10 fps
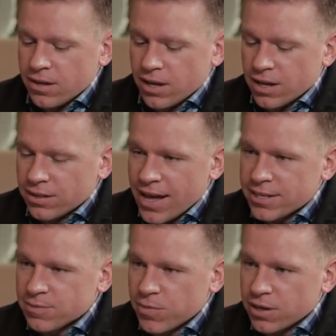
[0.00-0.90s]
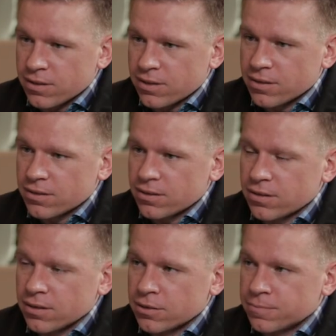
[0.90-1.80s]
Last month,
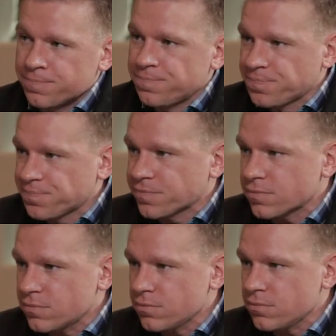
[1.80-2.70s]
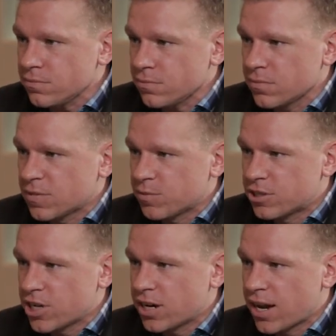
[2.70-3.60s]
Jen
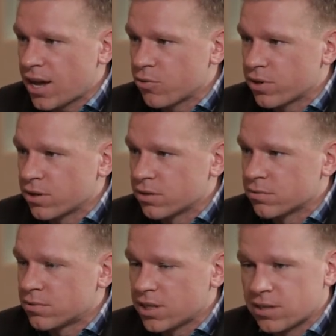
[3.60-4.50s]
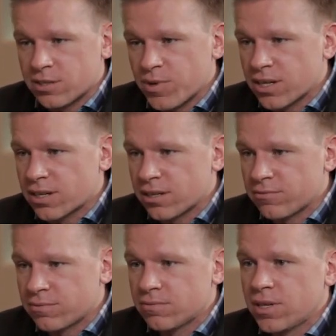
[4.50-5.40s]
and I were in the
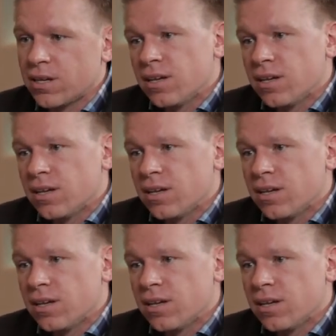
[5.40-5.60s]
Dominican.